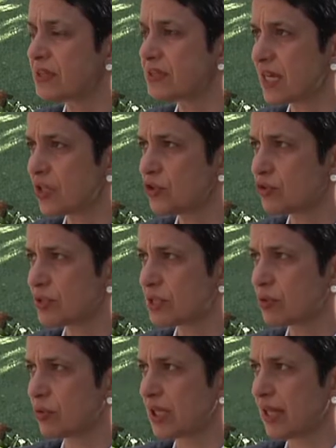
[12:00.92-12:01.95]
secondary
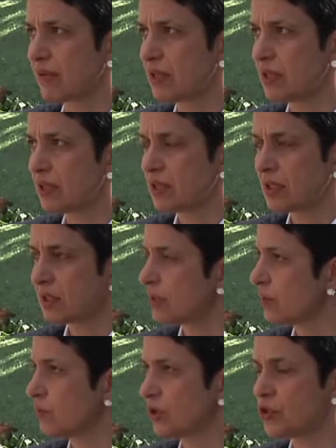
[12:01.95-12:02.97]
school level,
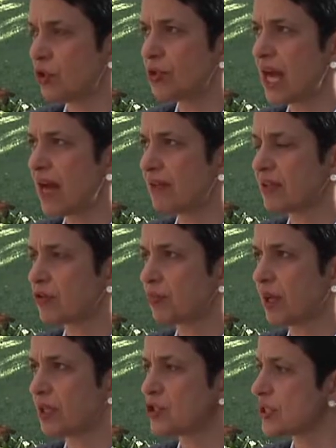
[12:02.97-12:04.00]
we don't have
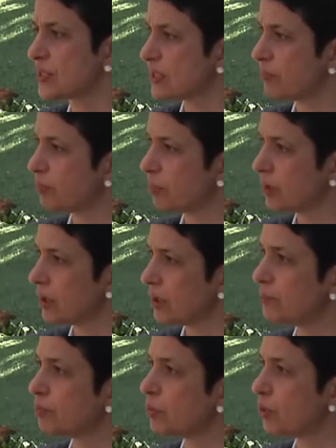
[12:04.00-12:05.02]
anthropologists em uh,
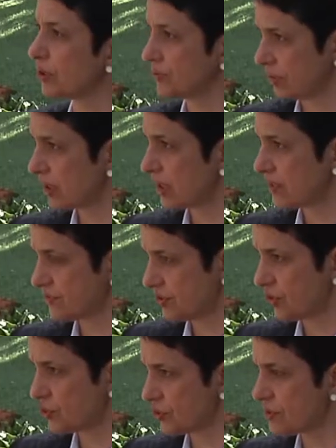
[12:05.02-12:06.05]
employed as
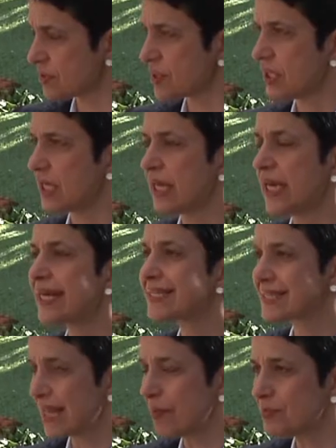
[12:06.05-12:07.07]
teachers,
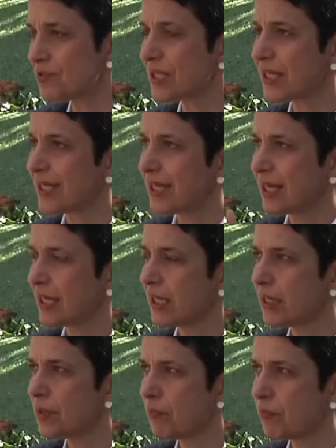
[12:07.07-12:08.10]
except
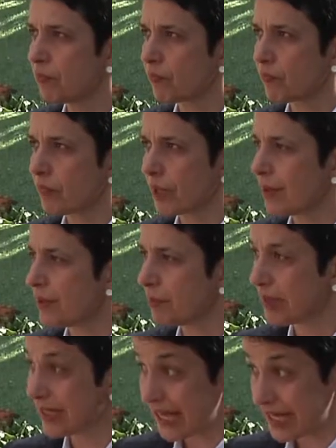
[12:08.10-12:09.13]
in the
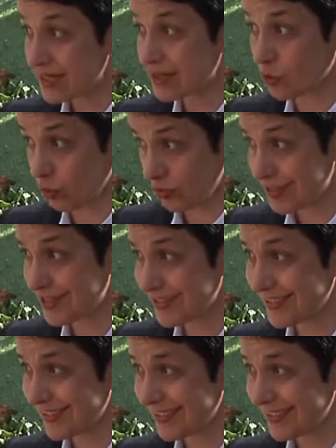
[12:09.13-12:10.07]
ballet schools,